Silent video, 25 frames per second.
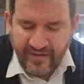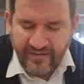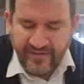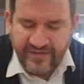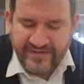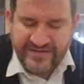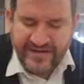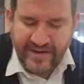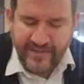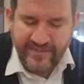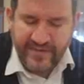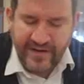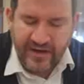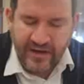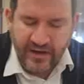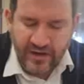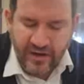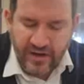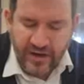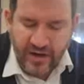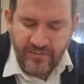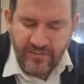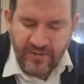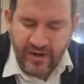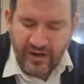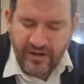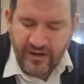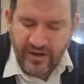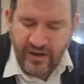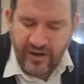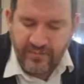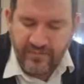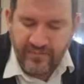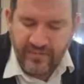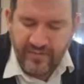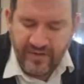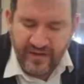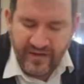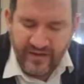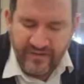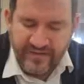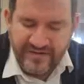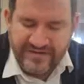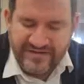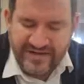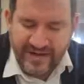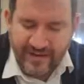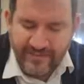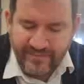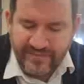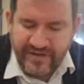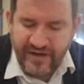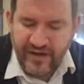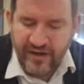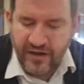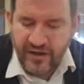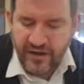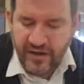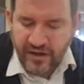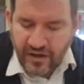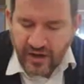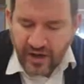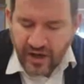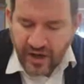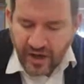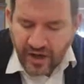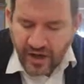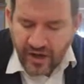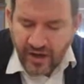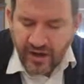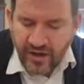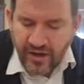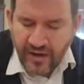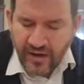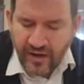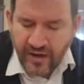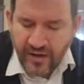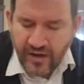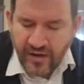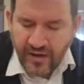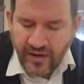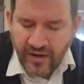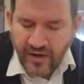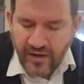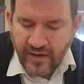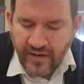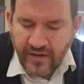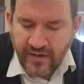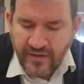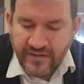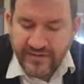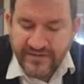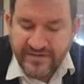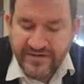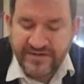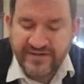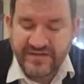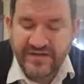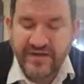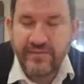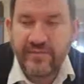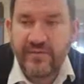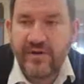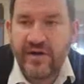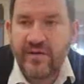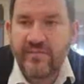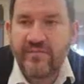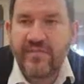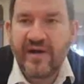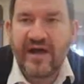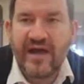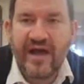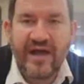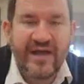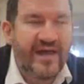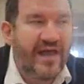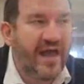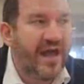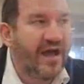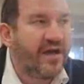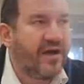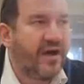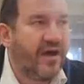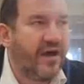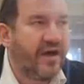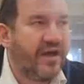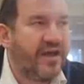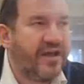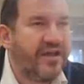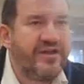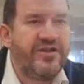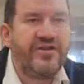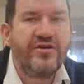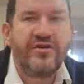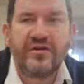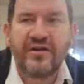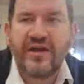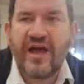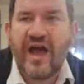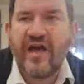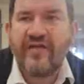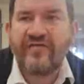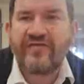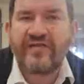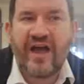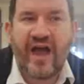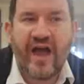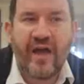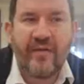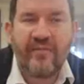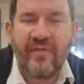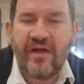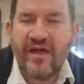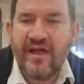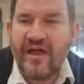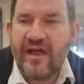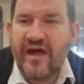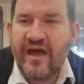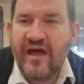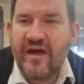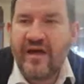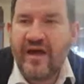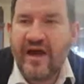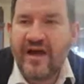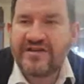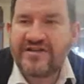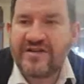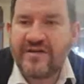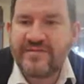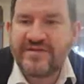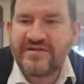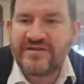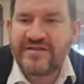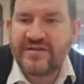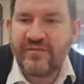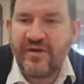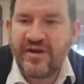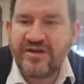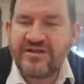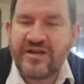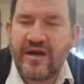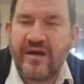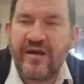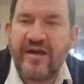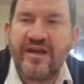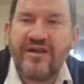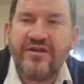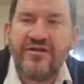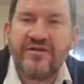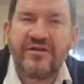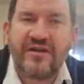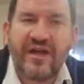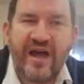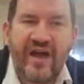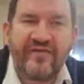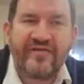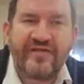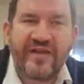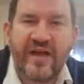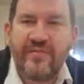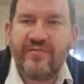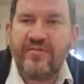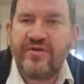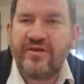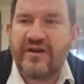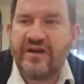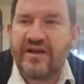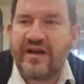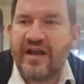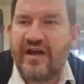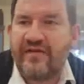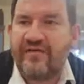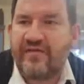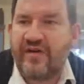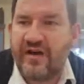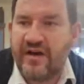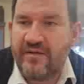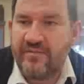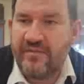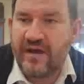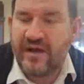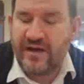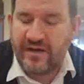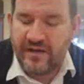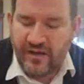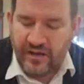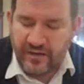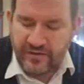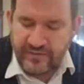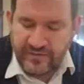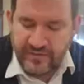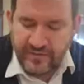The Samti lechom makom. The Samti lecha. Says the Gemara, B'chayecha, in your lifetime. Hashem says to Moshe, in your lifetime you're going to have Ari Miklat.